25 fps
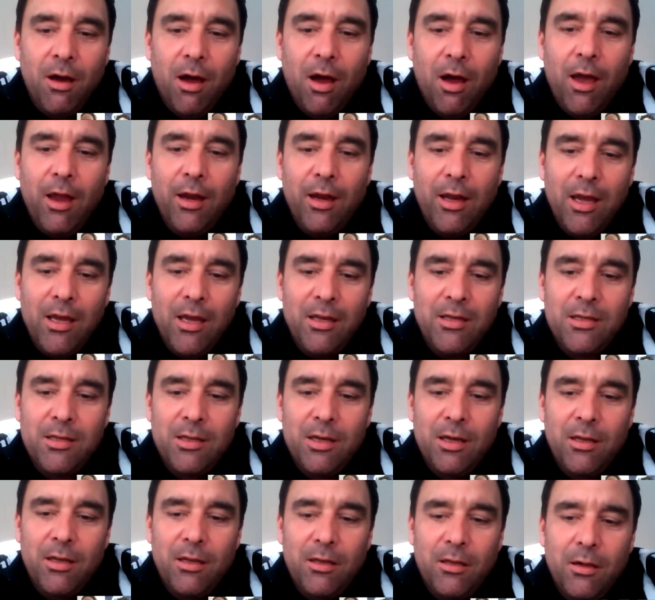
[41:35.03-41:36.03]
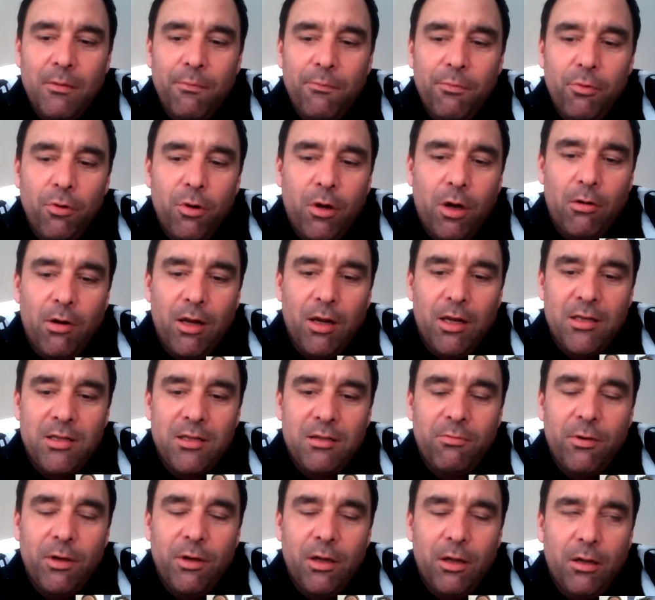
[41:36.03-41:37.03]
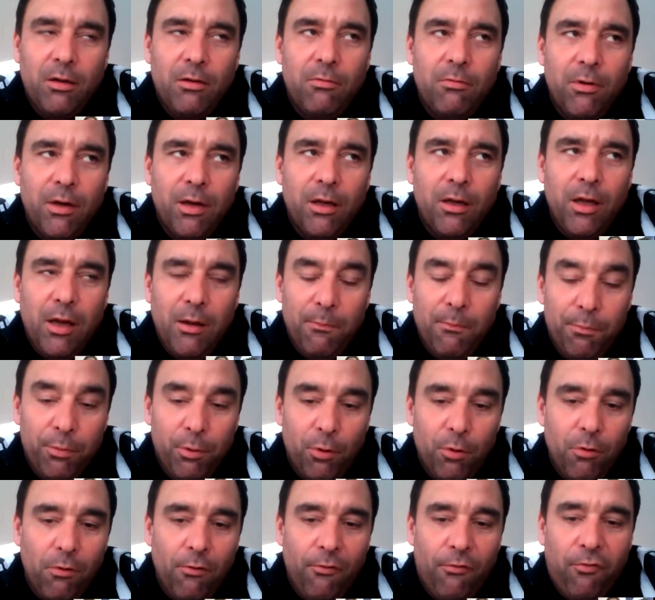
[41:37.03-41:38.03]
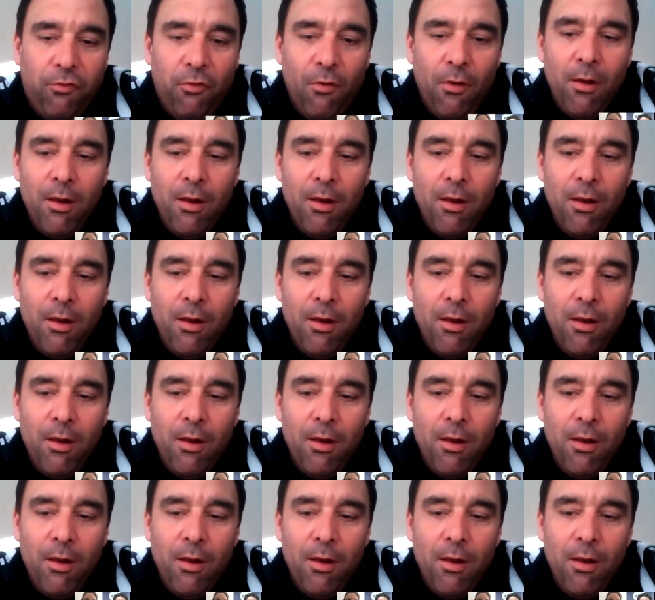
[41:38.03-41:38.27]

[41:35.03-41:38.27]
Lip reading: I guess that Bucharest will improve